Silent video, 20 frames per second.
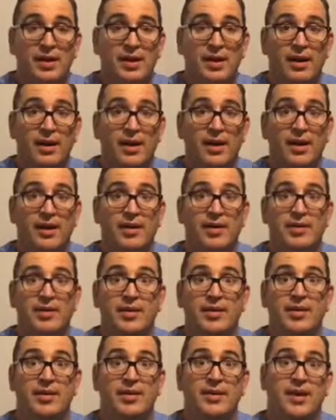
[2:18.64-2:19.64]

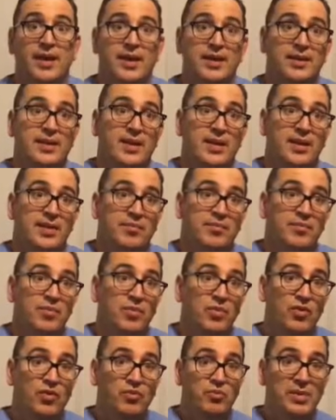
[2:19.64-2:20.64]
that the
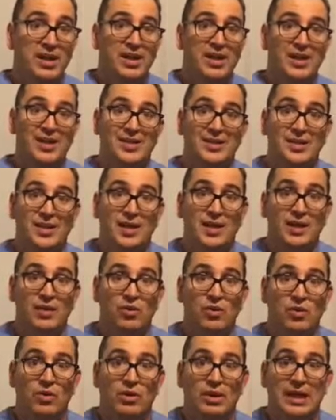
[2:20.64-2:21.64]
movement is
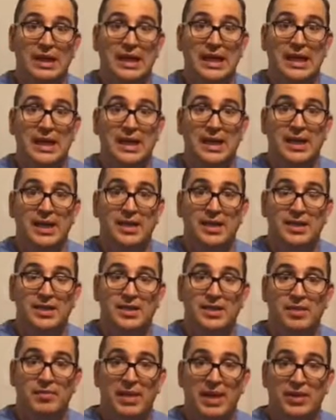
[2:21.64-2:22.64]
equal
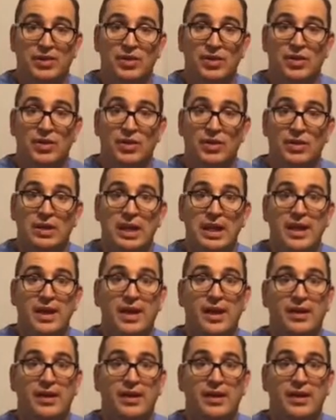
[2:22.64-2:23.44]
and symmetrical,